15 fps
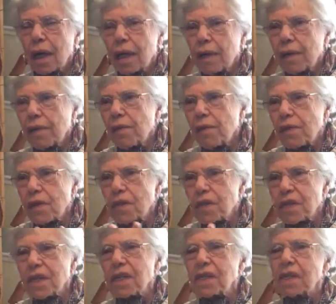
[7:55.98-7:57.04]
Eh, the
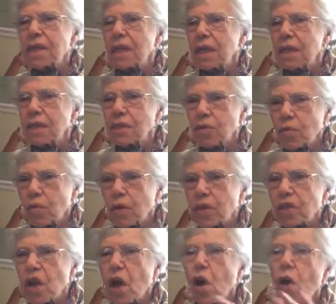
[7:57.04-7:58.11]
'60s
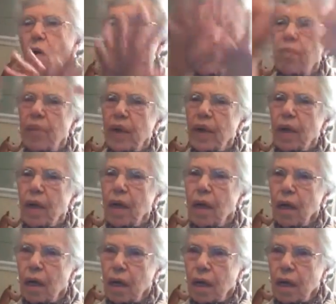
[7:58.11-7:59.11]
was a whole big